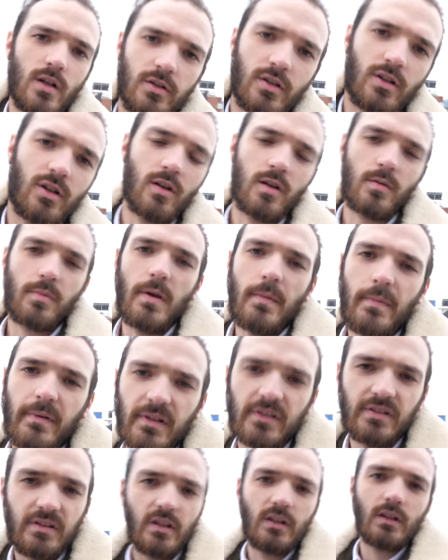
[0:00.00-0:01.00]
so other people
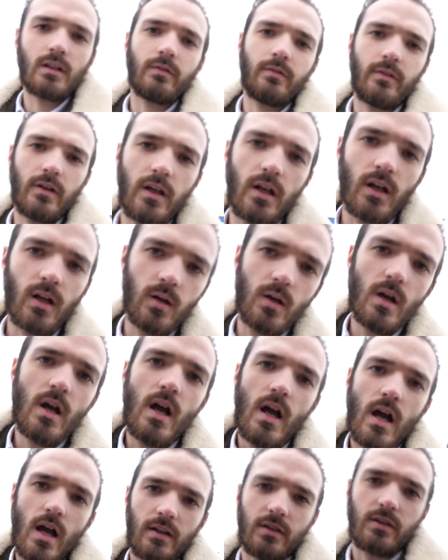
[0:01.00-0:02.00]
can see this video
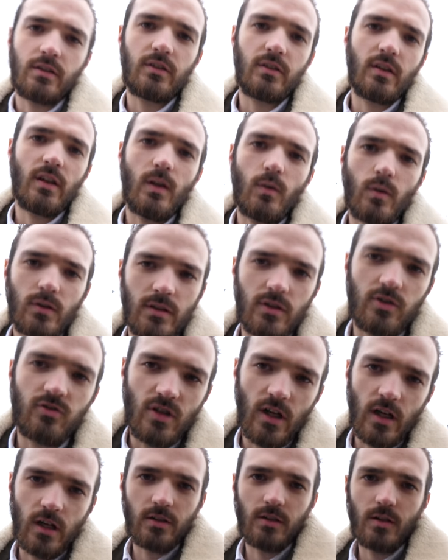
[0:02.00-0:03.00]
and see what this
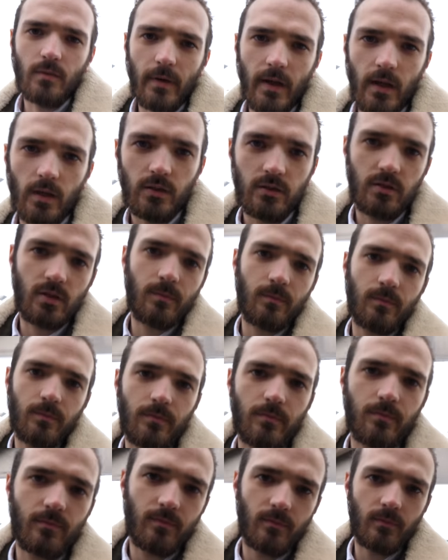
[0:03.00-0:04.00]
channel is about.
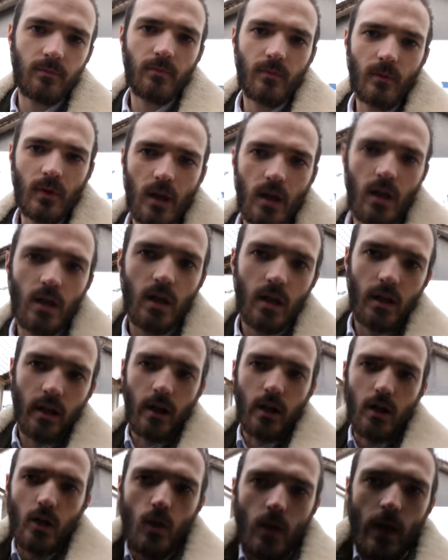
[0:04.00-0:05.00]

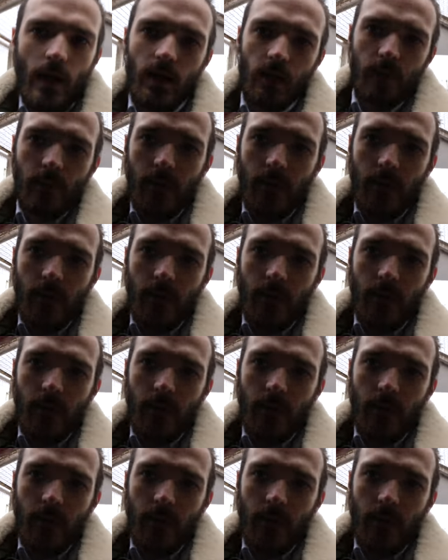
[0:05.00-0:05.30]
Thank you and